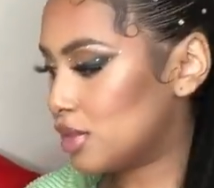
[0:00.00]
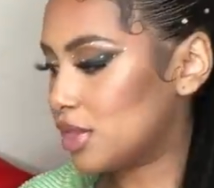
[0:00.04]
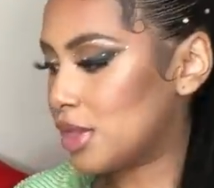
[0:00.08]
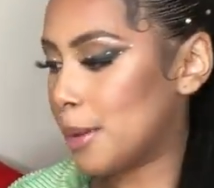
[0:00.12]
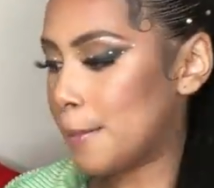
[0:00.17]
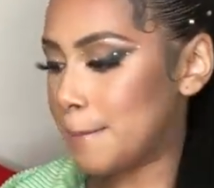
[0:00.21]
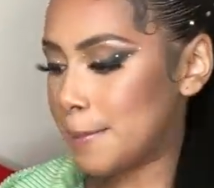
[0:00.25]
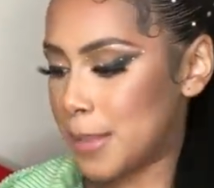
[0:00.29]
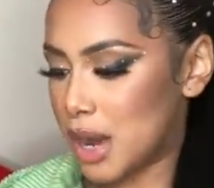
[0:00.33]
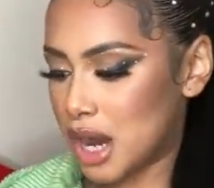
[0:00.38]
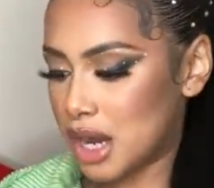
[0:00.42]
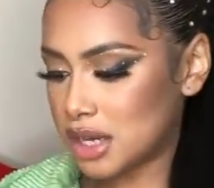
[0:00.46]
The
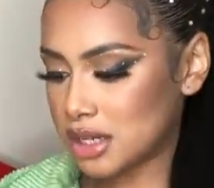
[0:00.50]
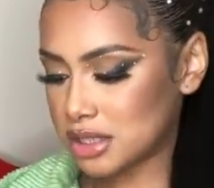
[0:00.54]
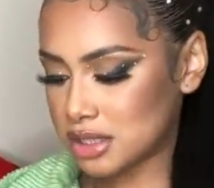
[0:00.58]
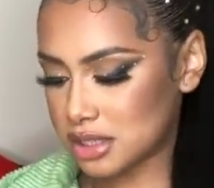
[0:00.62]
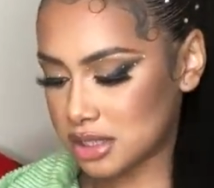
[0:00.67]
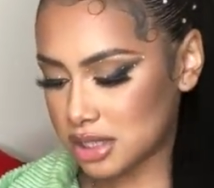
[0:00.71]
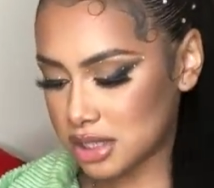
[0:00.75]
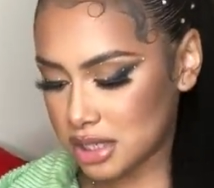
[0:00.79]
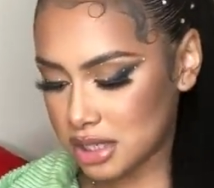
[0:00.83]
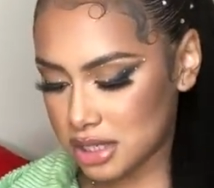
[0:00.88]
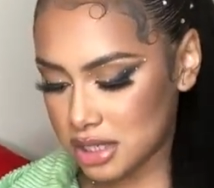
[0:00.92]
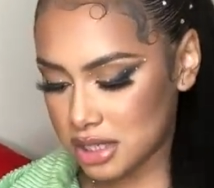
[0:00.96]

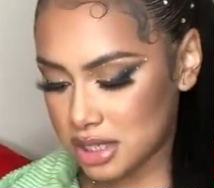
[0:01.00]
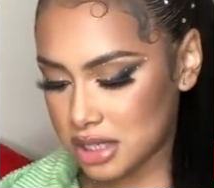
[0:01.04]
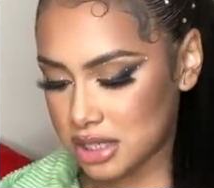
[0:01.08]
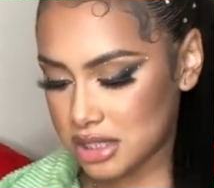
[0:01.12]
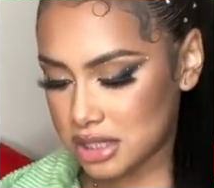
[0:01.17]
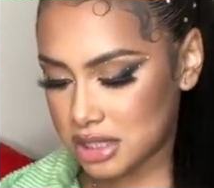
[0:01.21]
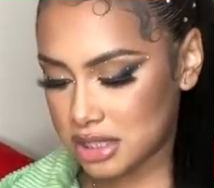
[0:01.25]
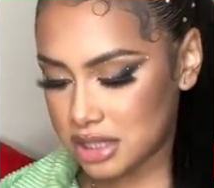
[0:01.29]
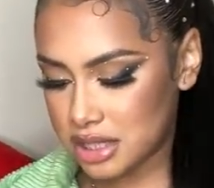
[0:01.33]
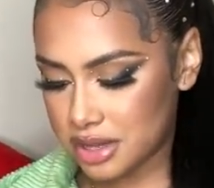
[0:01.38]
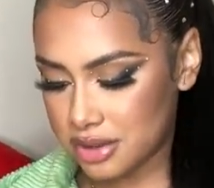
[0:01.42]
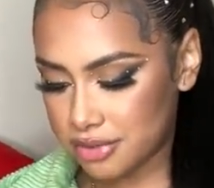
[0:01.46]
box is
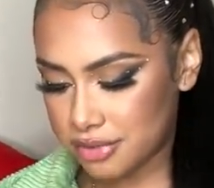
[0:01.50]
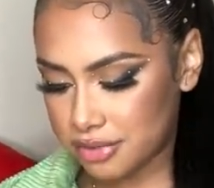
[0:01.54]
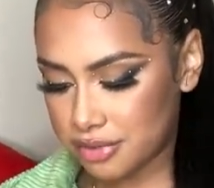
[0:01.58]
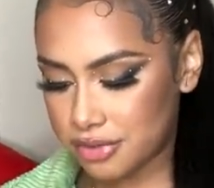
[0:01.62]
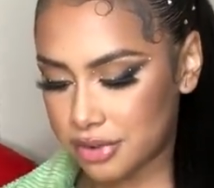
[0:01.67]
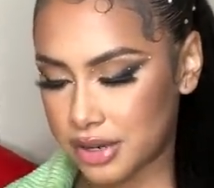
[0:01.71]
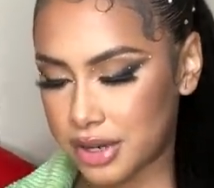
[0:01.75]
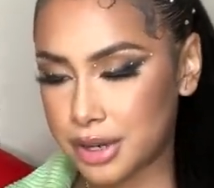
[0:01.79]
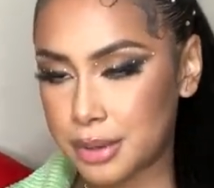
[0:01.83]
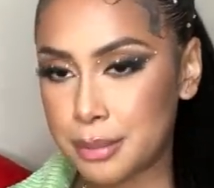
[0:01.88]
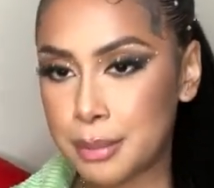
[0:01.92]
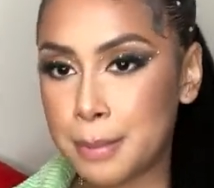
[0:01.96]

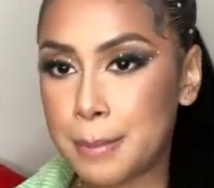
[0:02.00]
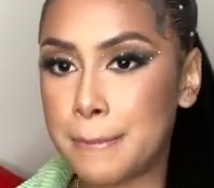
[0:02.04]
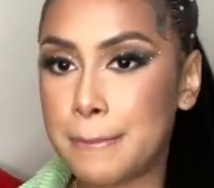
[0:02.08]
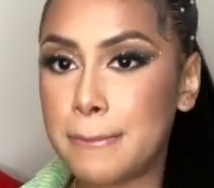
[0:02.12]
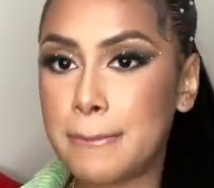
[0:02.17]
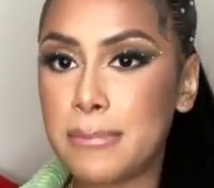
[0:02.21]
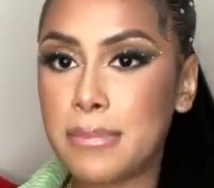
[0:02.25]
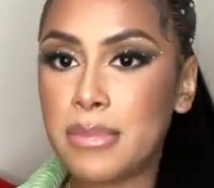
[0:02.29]
different.